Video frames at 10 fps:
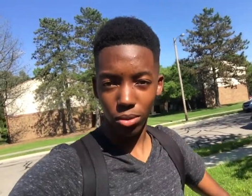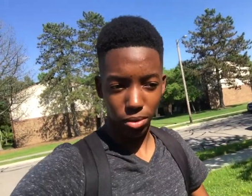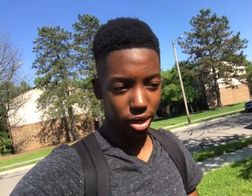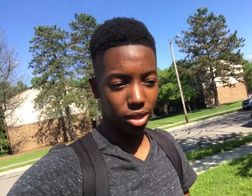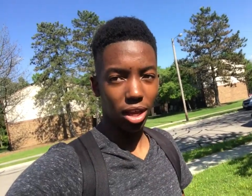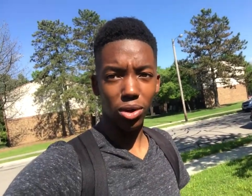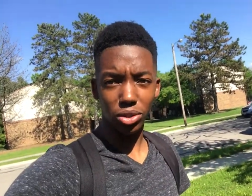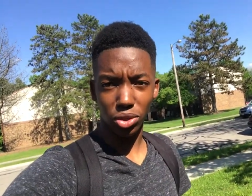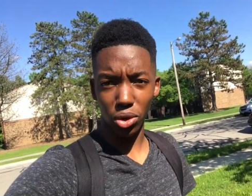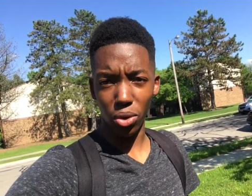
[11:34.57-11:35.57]
Wait, that was
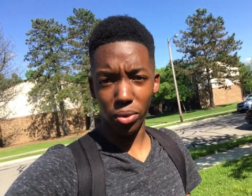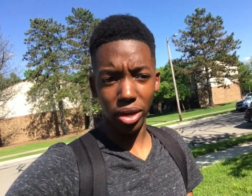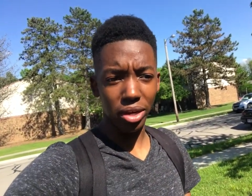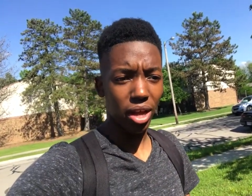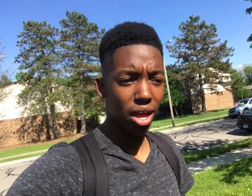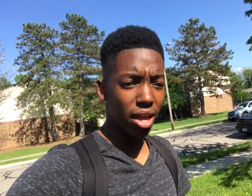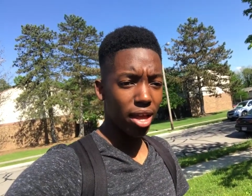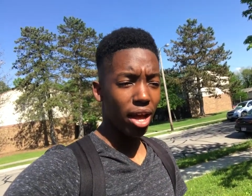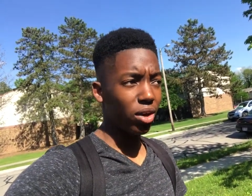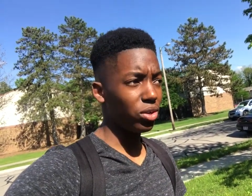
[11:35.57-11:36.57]
so weird.
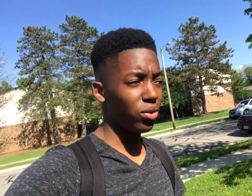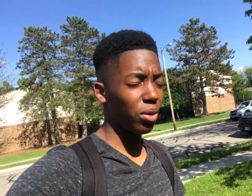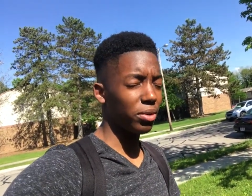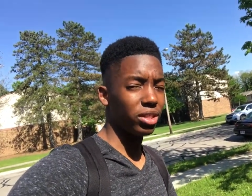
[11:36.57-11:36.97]
I'll do it one more